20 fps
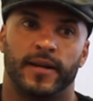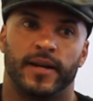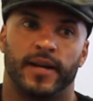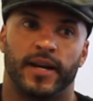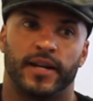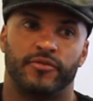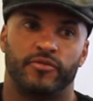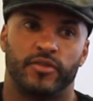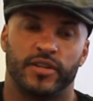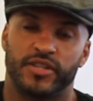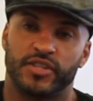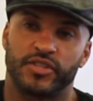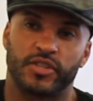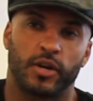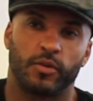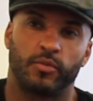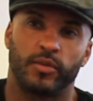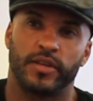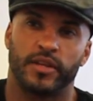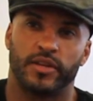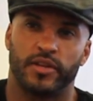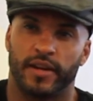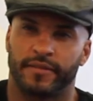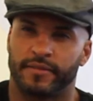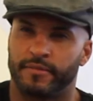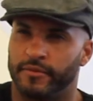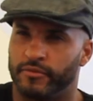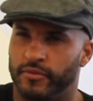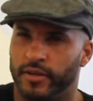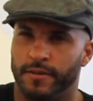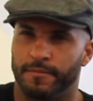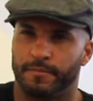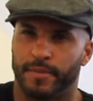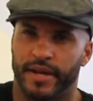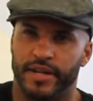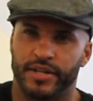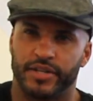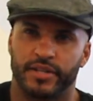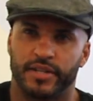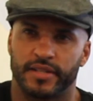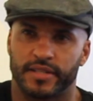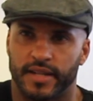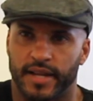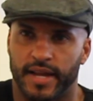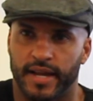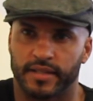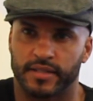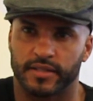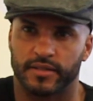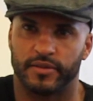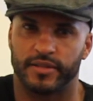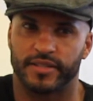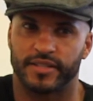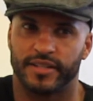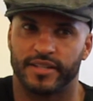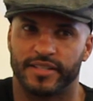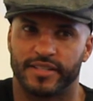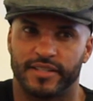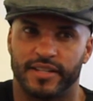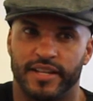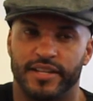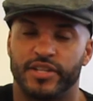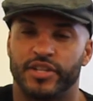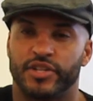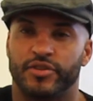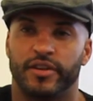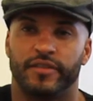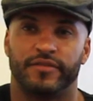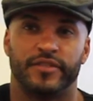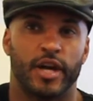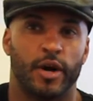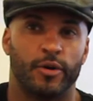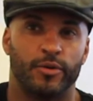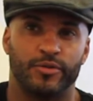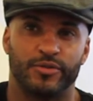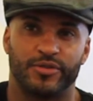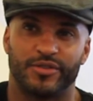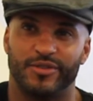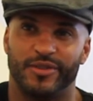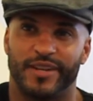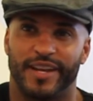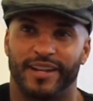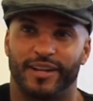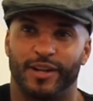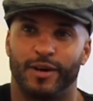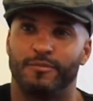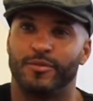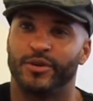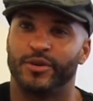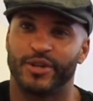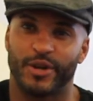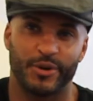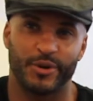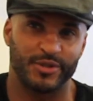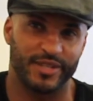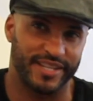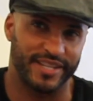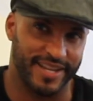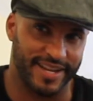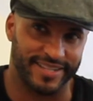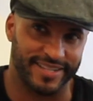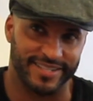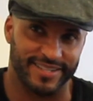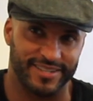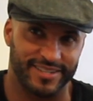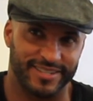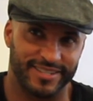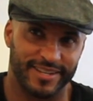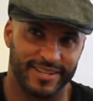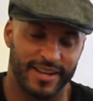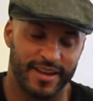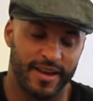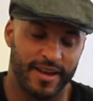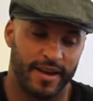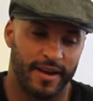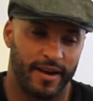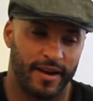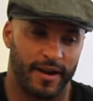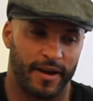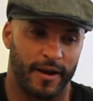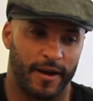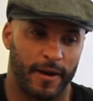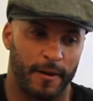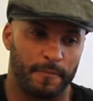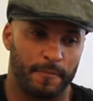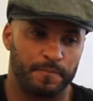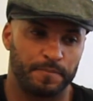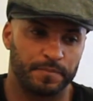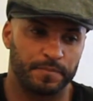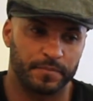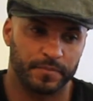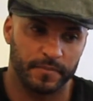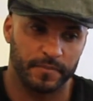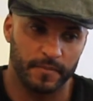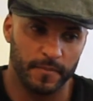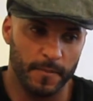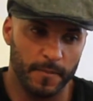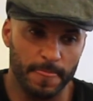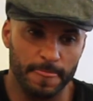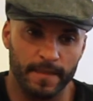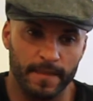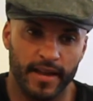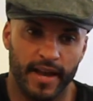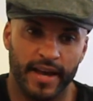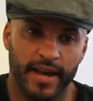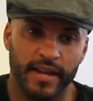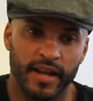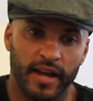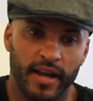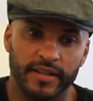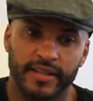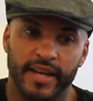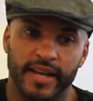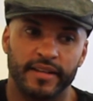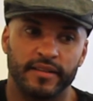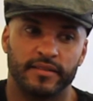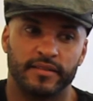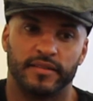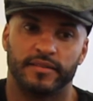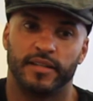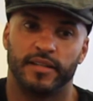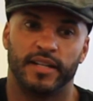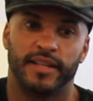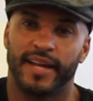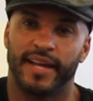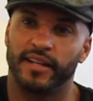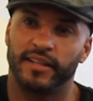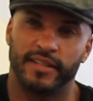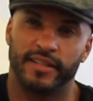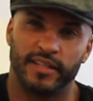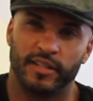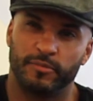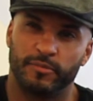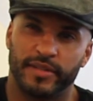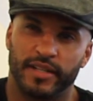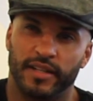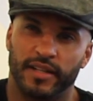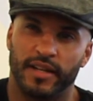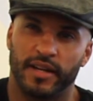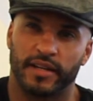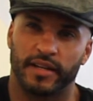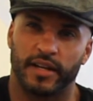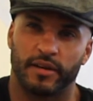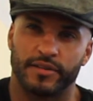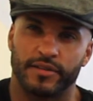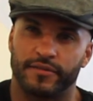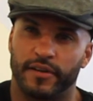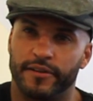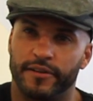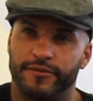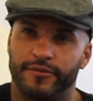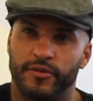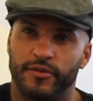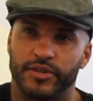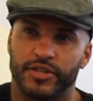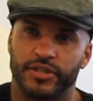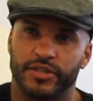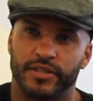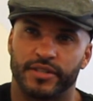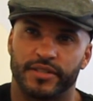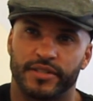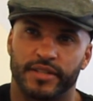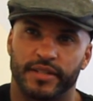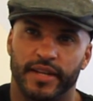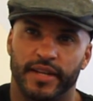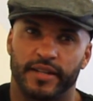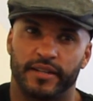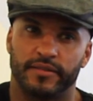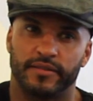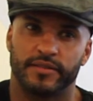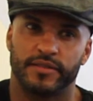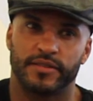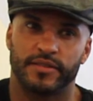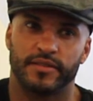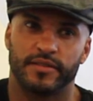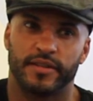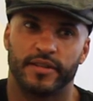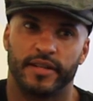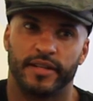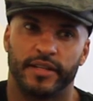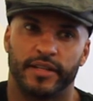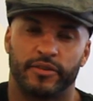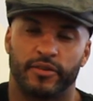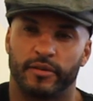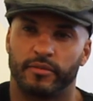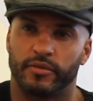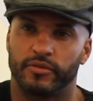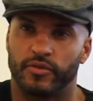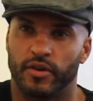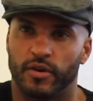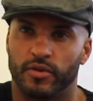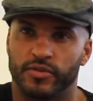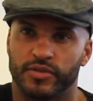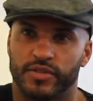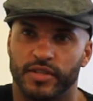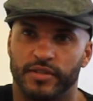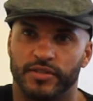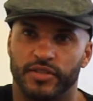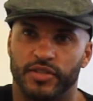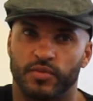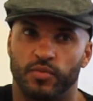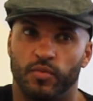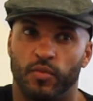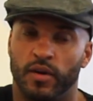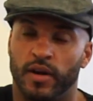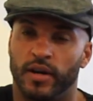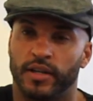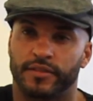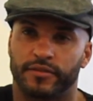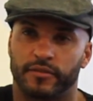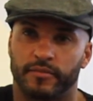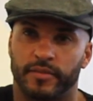really stuck with it. You have to be really patient as an actor. It's an industry of no's. You get a lot more no's than yeses. And again, a little bit of luck. I was very fortunate to get incredible roles that just worked for